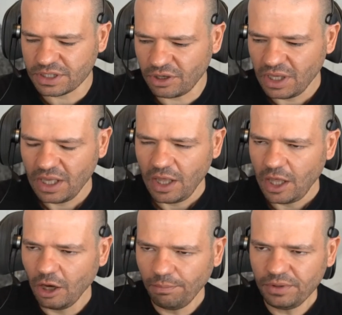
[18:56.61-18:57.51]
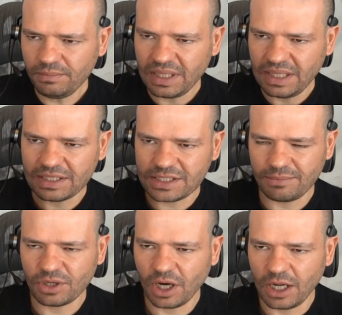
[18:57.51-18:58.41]
So help them get
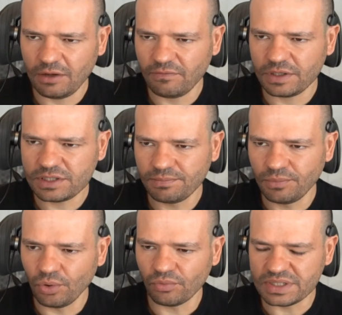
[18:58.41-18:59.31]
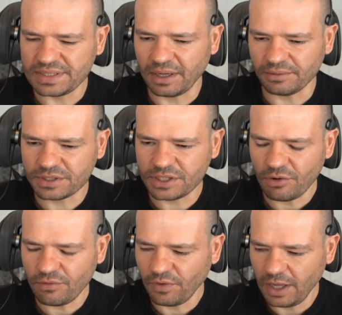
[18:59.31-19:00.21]
some kind of small result.
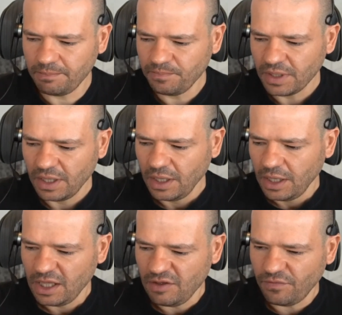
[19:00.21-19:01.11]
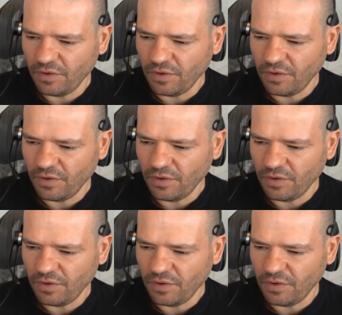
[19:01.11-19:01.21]
So if I'm in